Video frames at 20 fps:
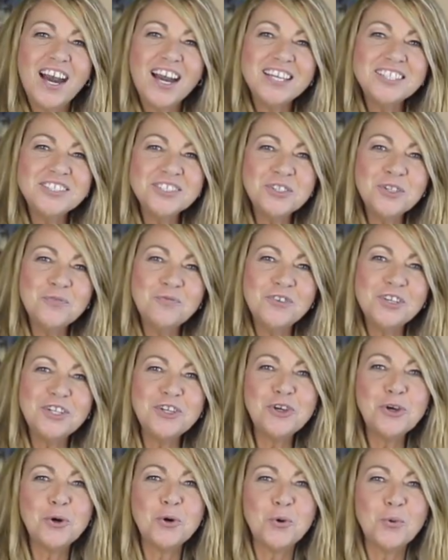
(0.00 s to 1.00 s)
I did a
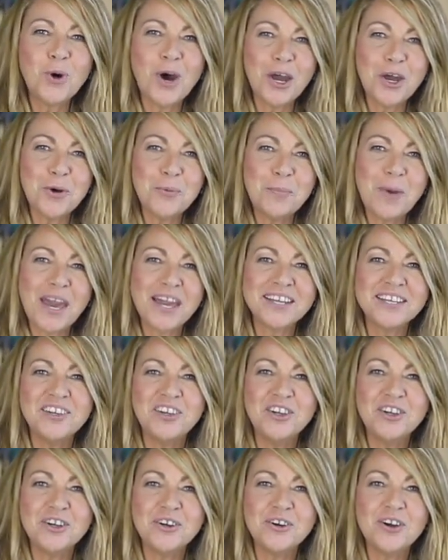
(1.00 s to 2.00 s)
video a while back
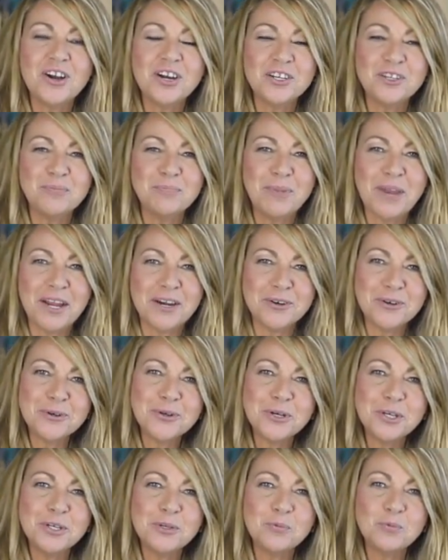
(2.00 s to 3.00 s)
here on
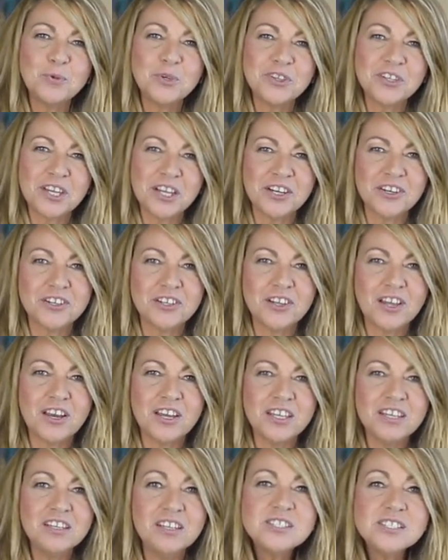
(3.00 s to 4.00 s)
EmpoweRN with
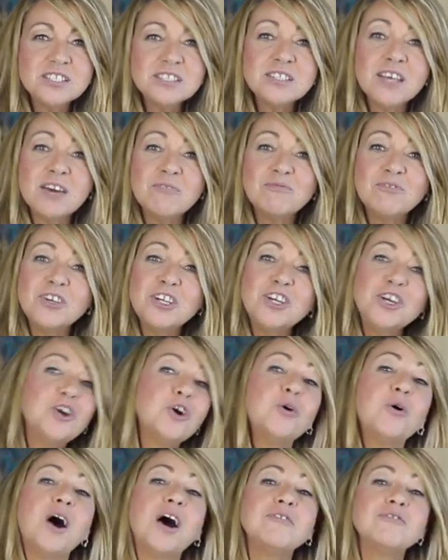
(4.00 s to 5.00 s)
Caroline. Since that
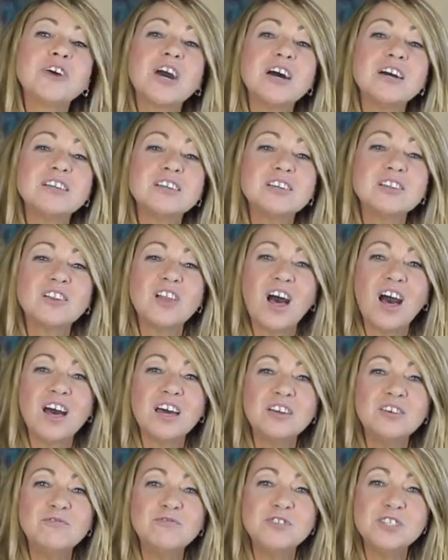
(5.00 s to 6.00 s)
video, I've gotten a
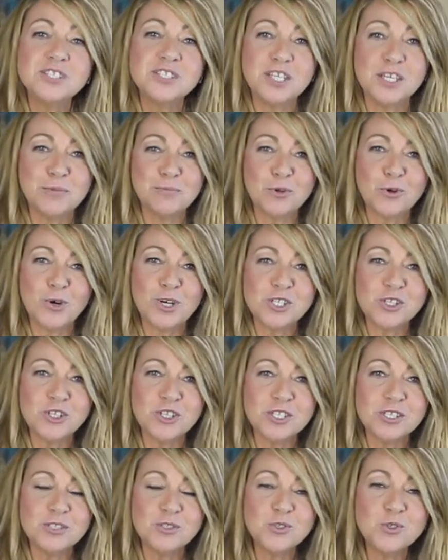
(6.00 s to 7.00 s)
lot of the same
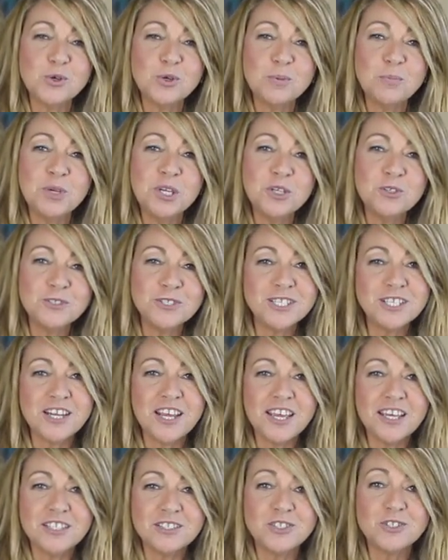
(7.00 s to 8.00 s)
questions, so I'm here
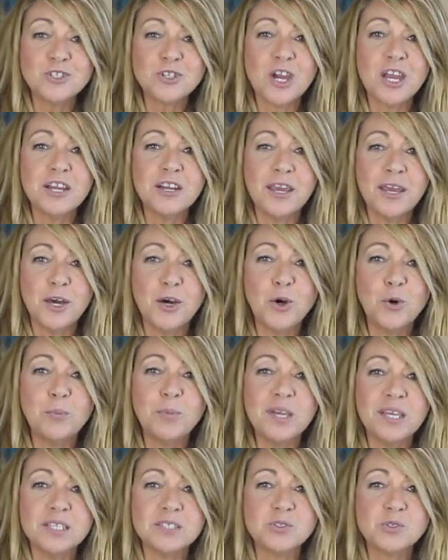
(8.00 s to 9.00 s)
today to try to help
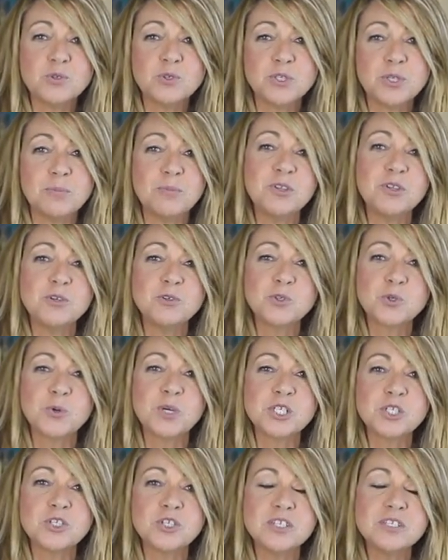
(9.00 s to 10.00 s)
answer some of those
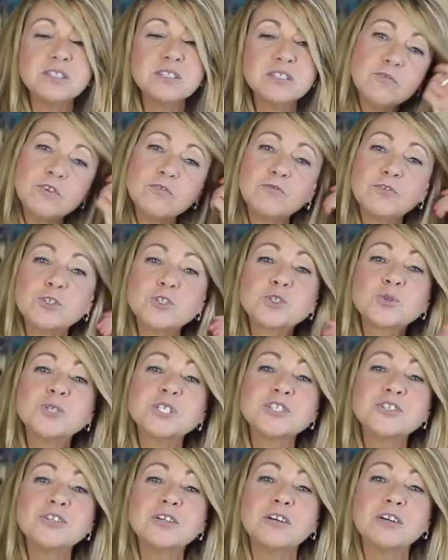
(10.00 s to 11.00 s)
questions. The first
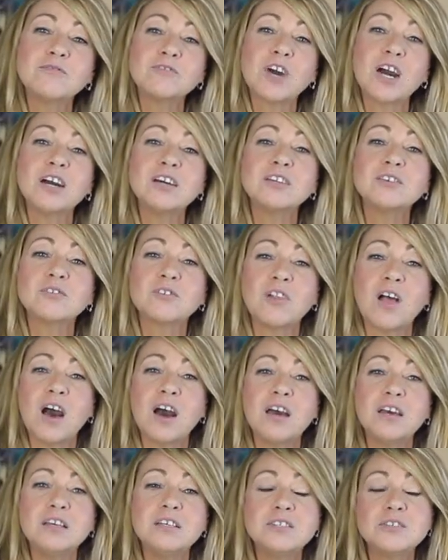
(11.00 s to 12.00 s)
question I've gotten a
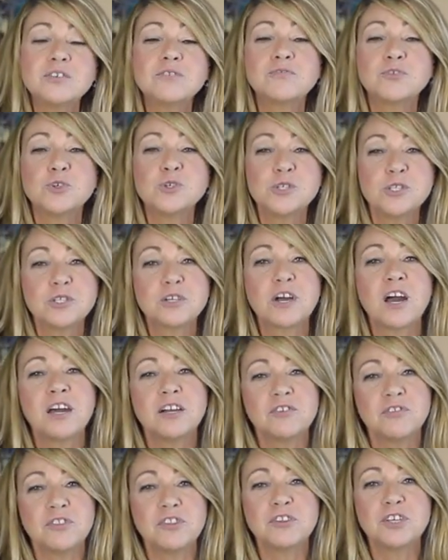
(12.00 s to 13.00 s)
lot is, of course, the
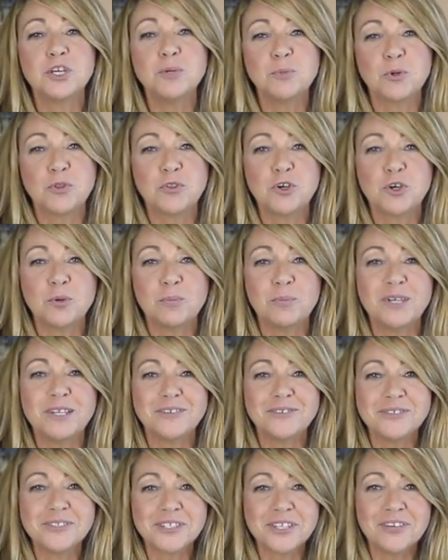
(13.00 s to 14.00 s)
kind of chemotherapy
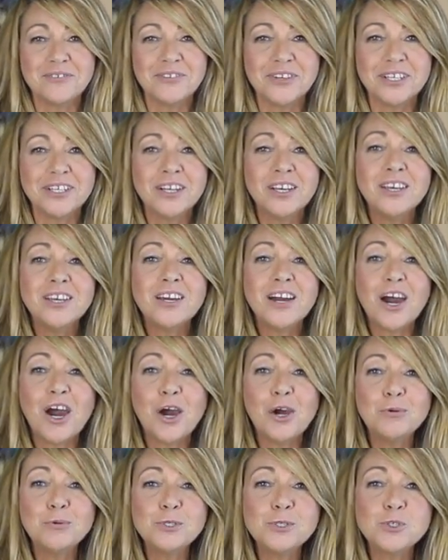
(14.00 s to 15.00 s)
I was given.
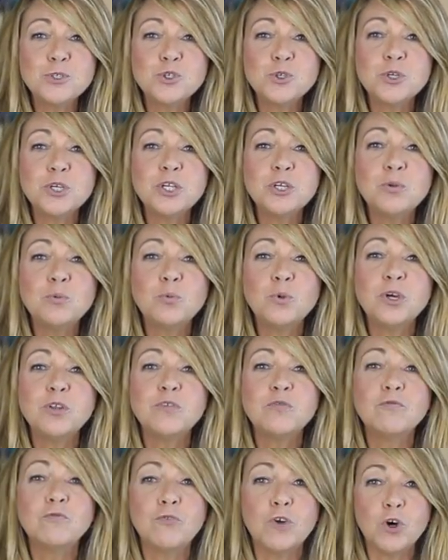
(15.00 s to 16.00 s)
I was treated with
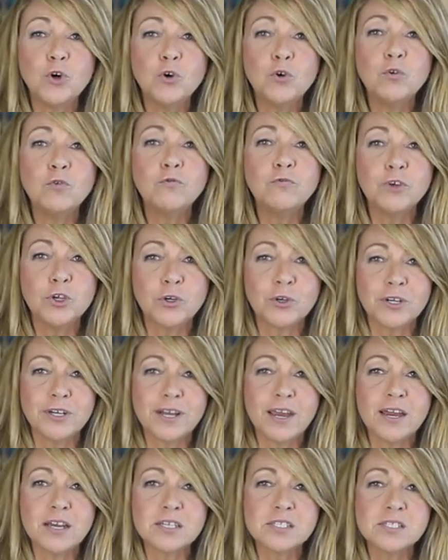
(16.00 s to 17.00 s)

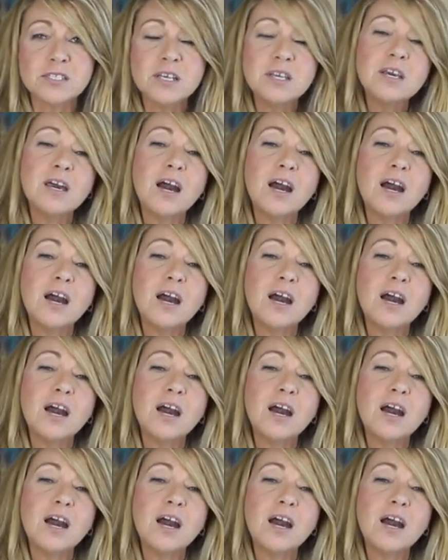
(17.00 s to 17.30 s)
folfirinox.